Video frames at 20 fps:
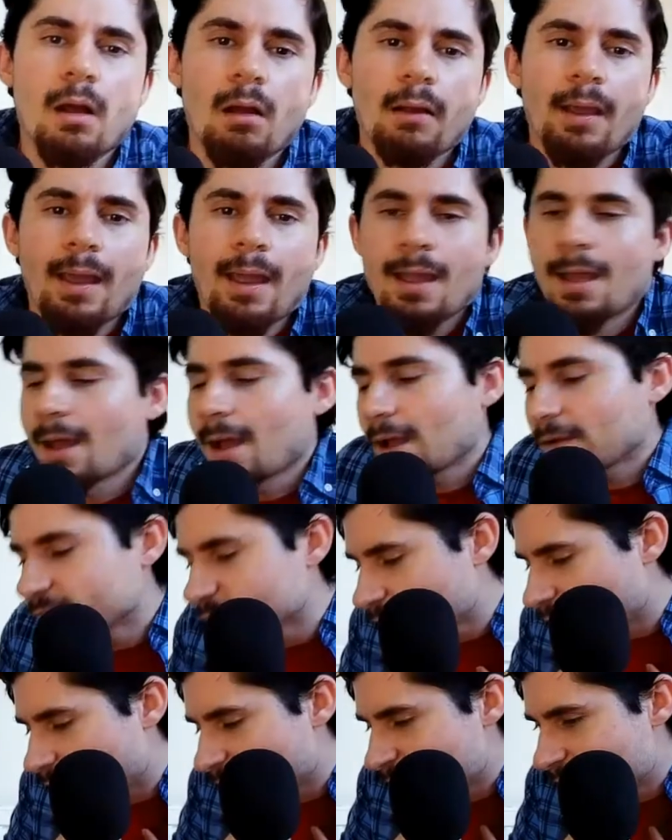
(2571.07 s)
Okay, I
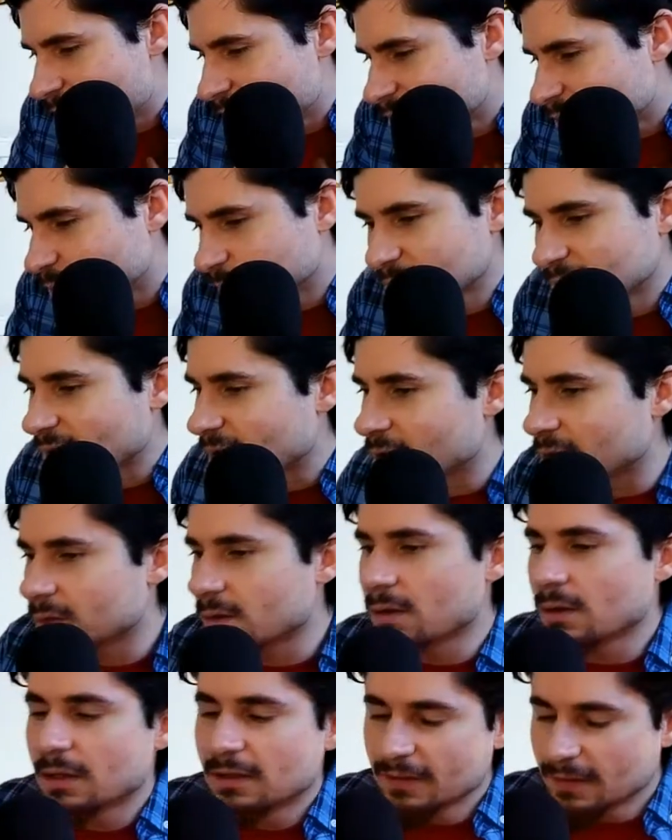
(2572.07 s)
have gay mates, but I don't
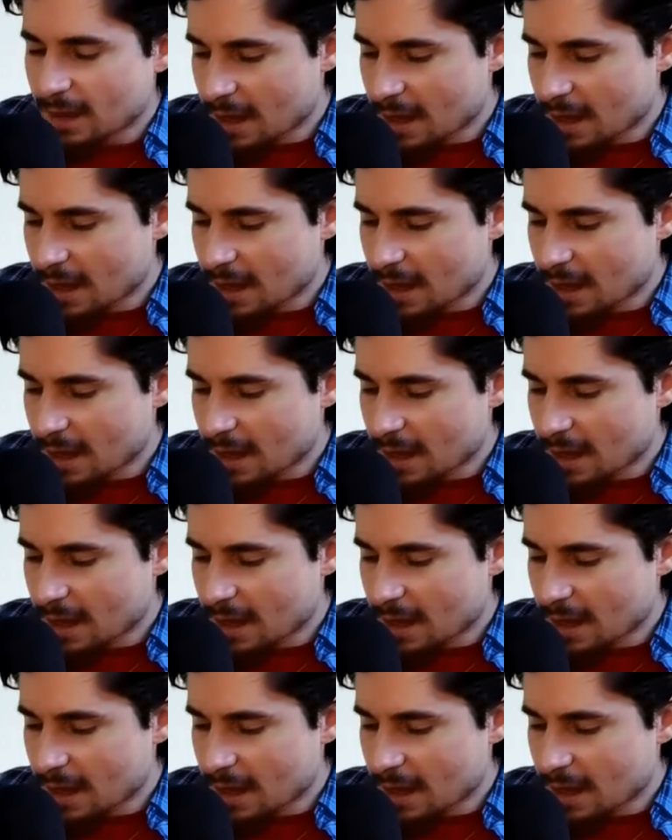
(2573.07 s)
know.